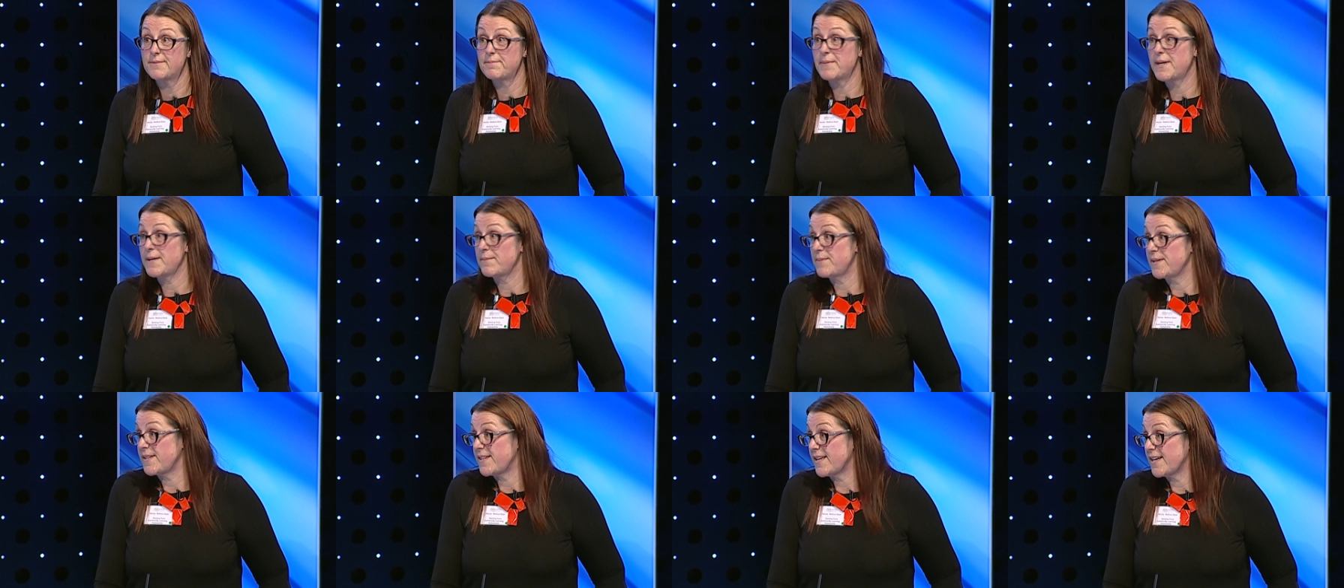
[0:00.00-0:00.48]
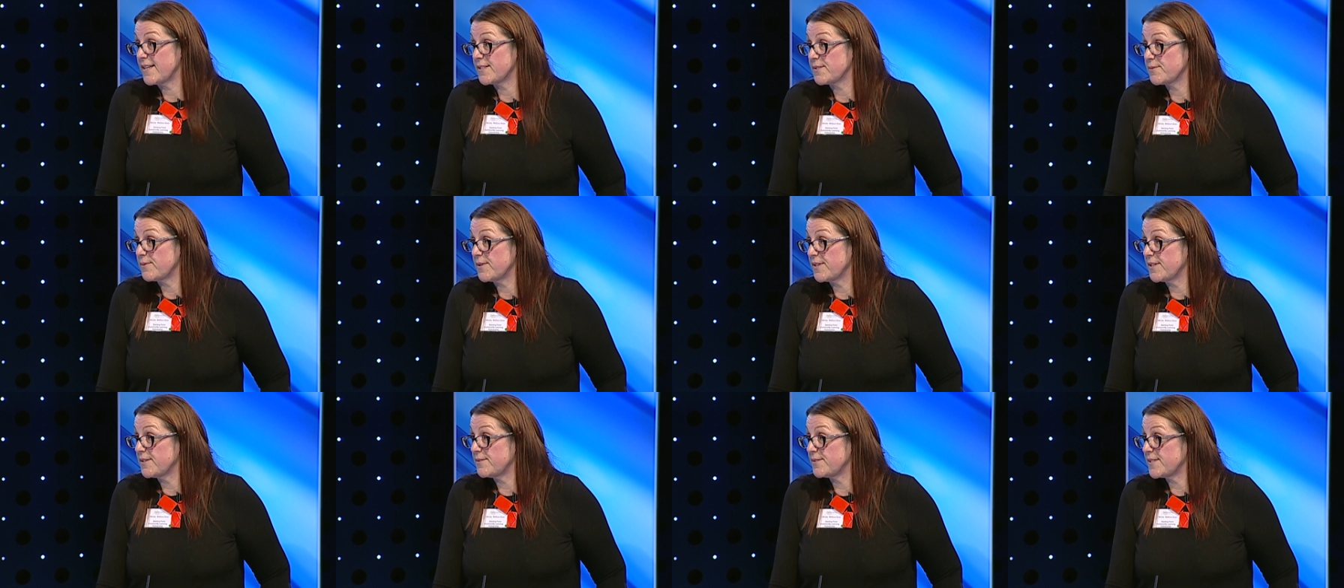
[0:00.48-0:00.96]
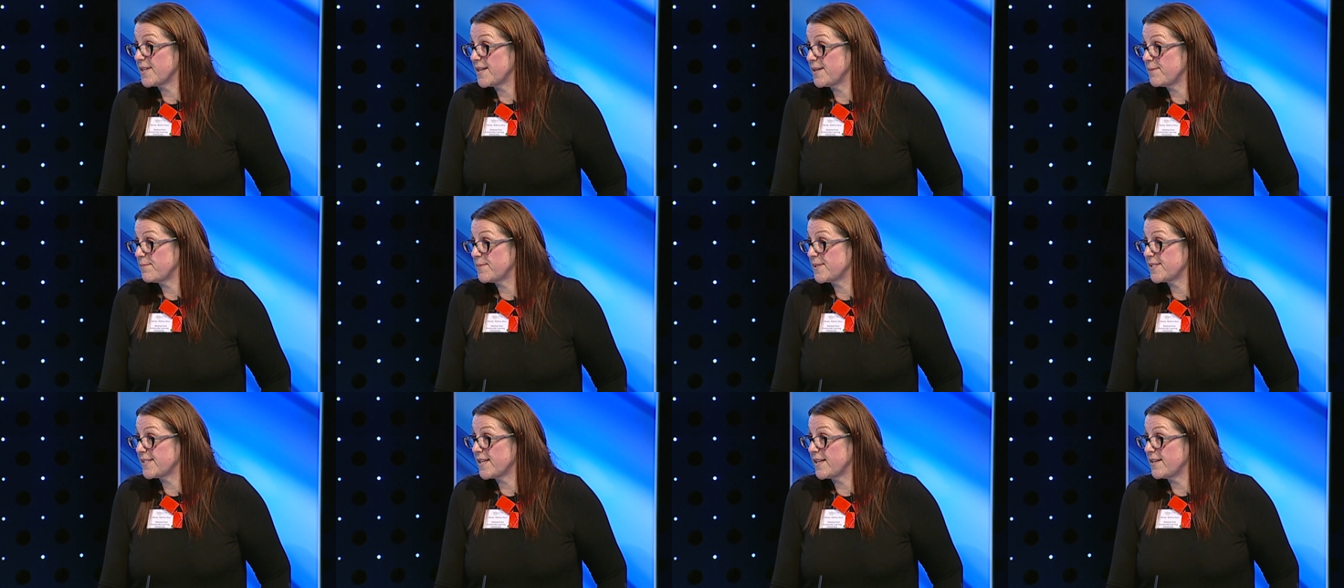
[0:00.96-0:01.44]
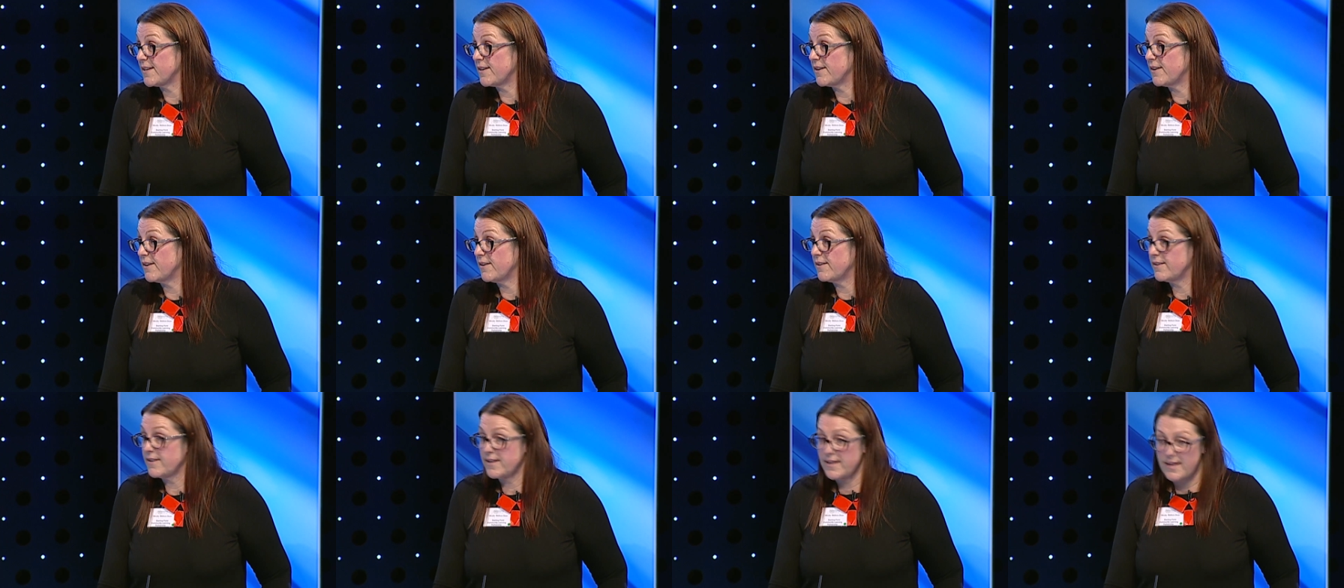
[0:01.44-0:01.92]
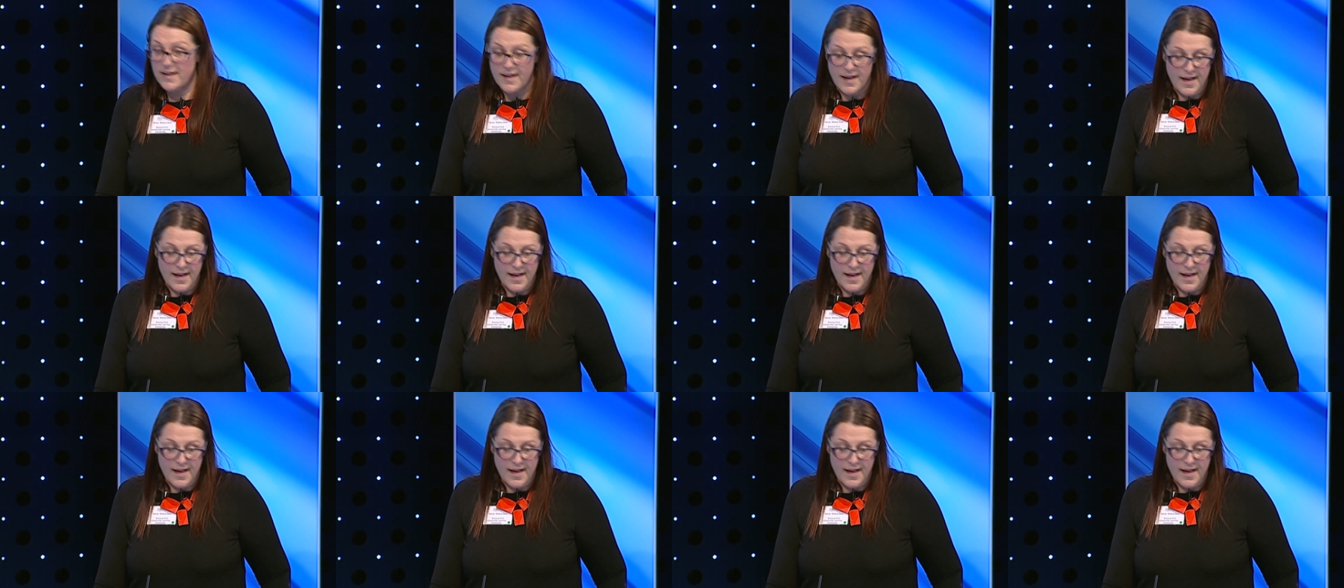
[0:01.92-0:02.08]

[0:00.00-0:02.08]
Maybe that's what those 8% are.